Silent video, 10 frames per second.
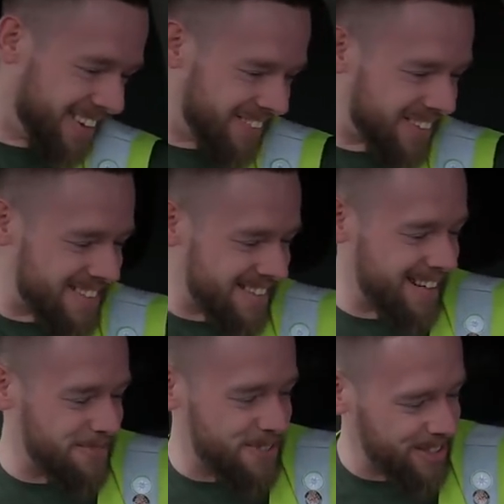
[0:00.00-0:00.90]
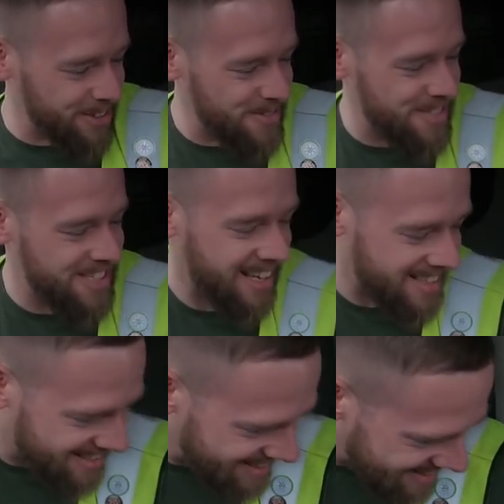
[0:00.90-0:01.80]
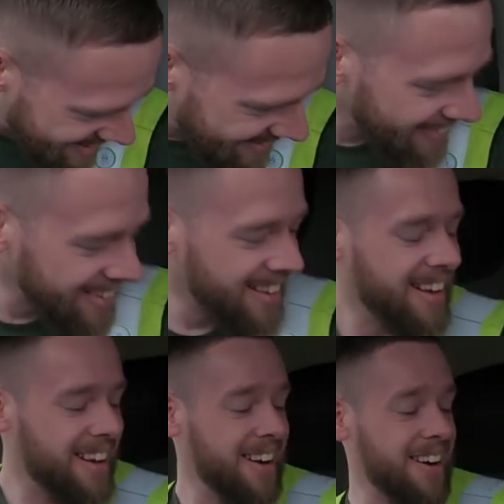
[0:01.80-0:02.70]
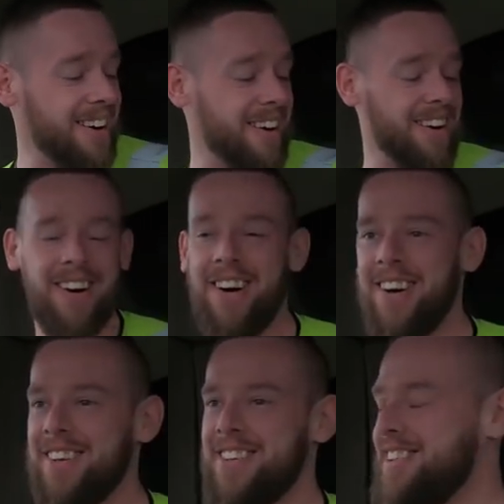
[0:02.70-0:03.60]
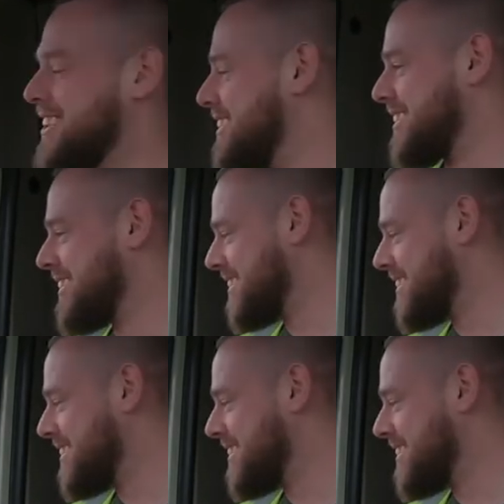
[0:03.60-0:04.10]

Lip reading: What an absolute tit. Oh god.